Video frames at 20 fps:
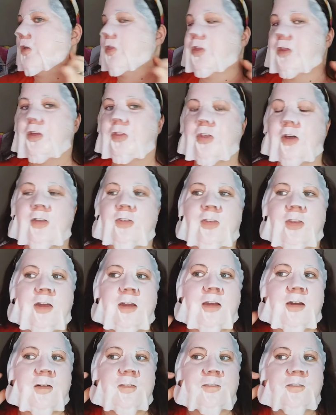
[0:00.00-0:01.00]
I think that's
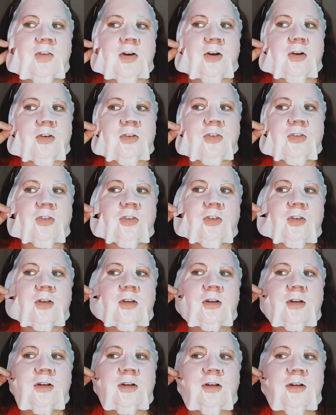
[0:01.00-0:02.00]
like a first.